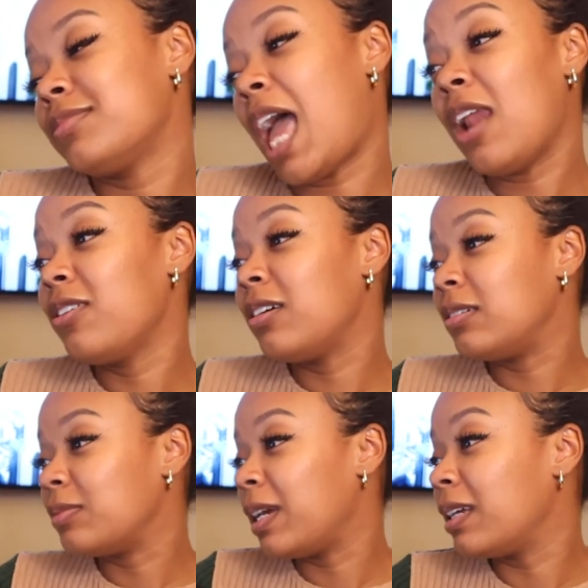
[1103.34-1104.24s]
I don't
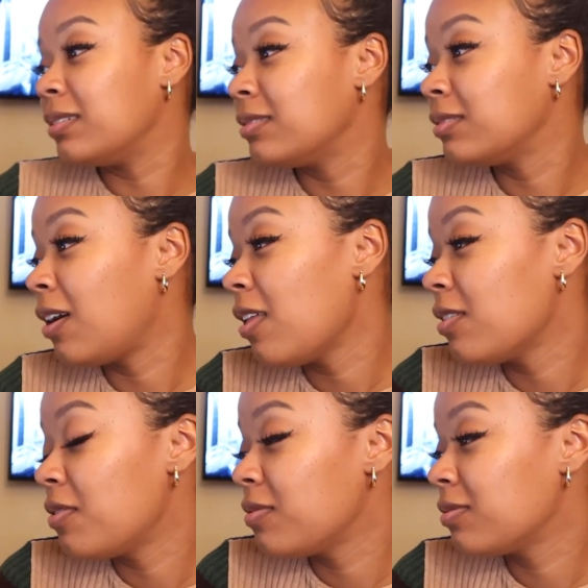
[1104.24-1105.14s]
know, man. All I
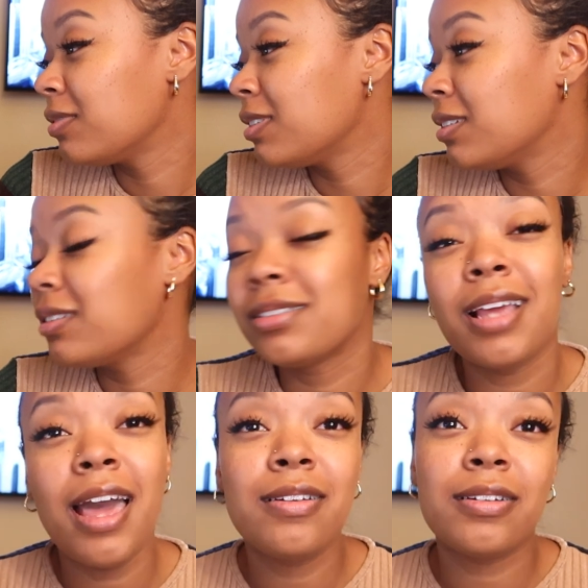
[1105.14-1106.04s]
know,
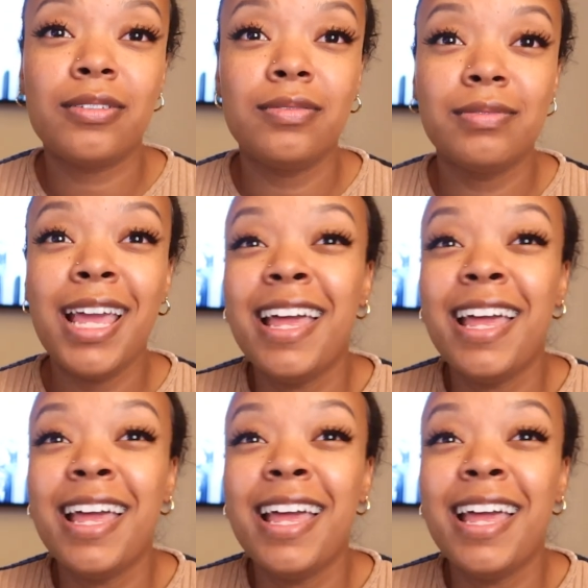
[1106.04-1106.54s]
I don't know.